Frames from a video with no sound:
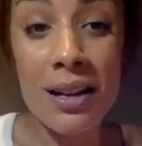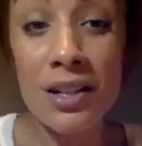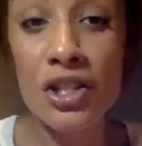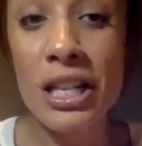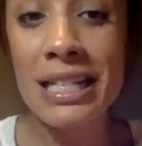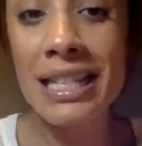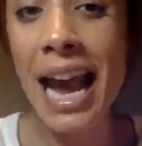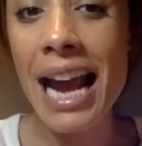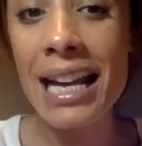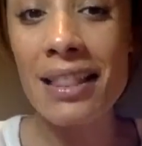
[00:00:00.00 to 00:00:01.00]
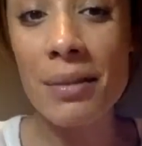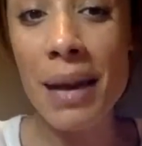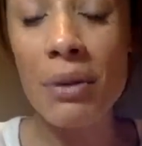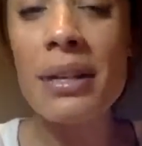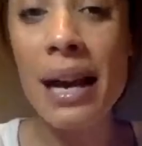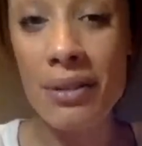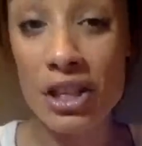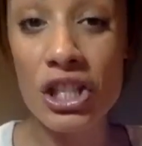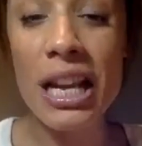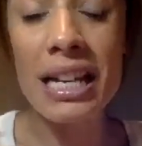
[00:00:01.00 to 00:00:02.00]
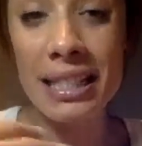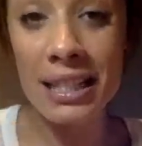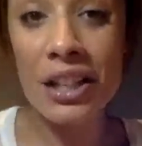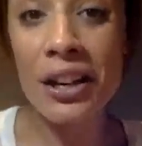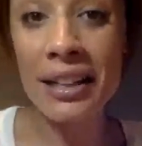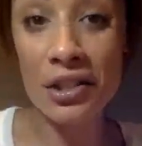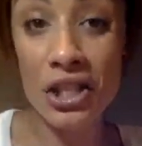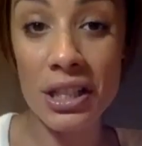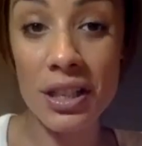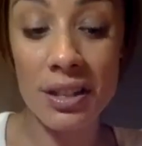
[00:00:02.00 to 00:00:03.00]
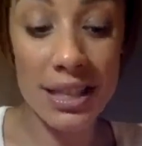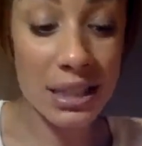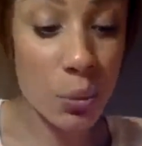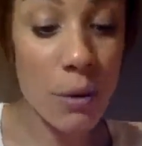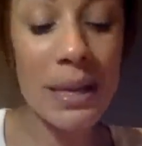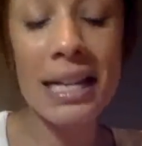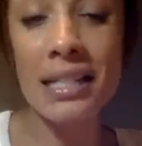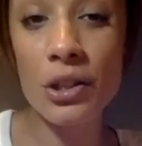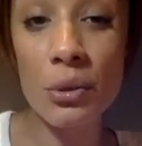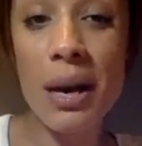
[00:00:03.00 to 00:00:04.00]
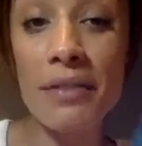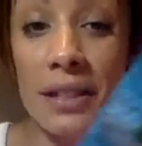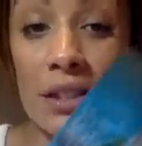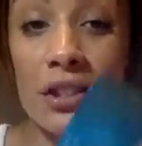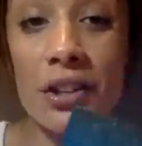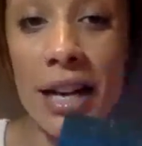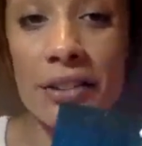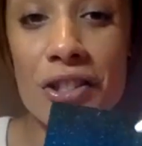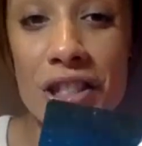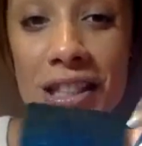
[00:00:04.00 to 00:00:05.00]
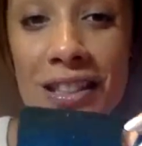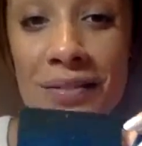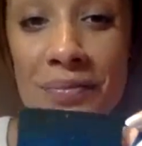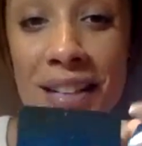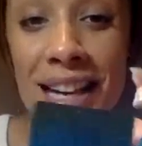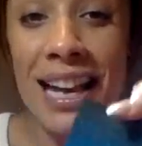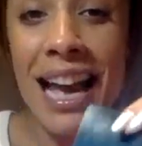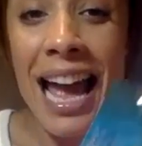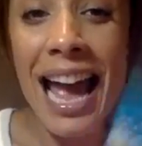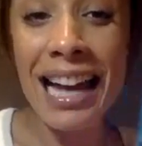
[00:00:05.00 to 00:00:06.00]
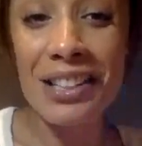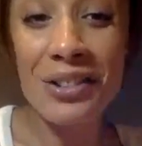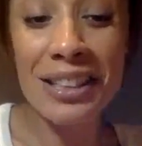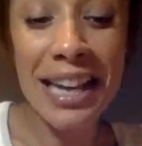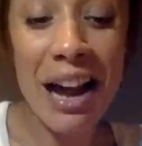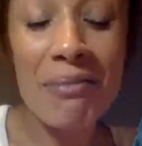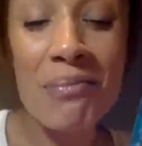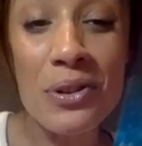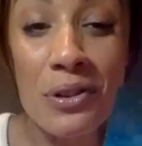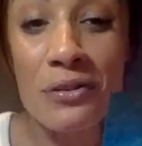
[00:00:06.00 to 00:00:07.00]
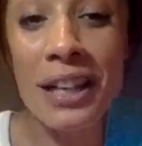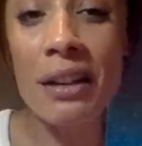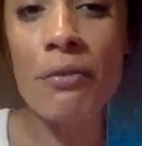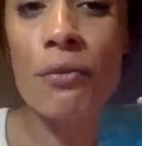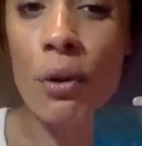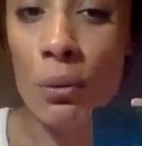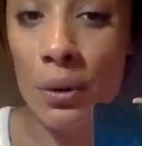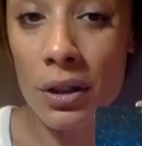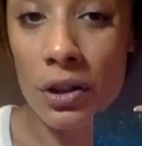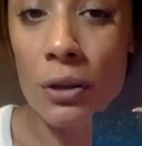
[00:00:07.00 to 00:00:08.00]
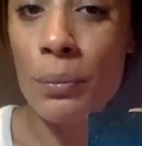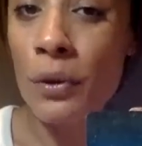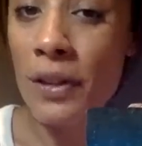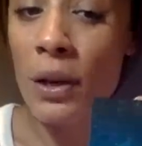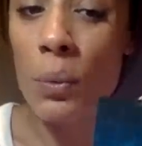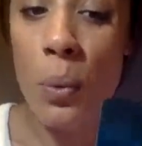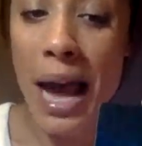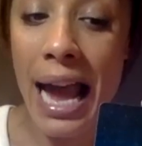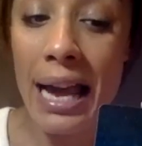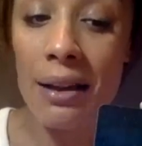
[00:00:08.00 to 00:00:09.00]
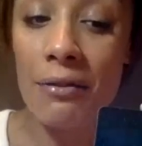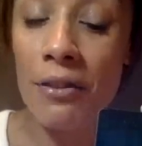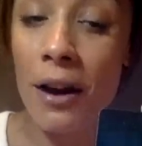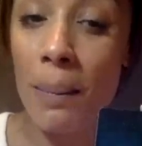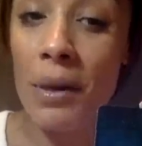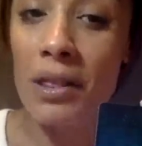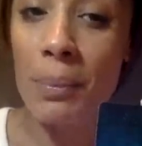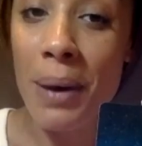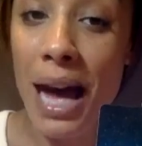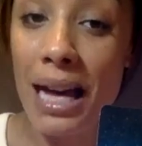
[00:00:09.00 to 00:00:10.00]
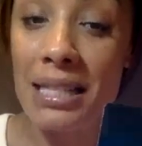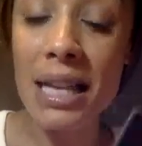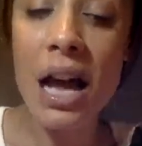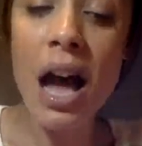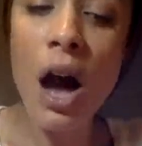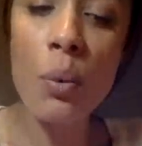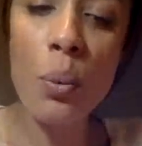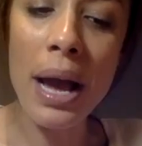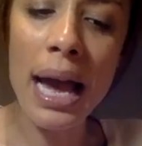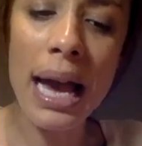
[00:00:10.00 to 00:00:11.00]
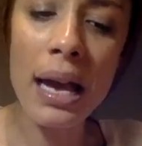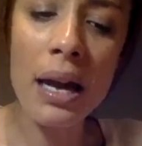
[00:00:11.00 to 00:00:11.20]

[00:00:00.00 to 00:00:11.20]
She's taken them out now. Like, she has clear energy. This woman you have cleared your energy. And you are now moving forward. You're moving away from the past, away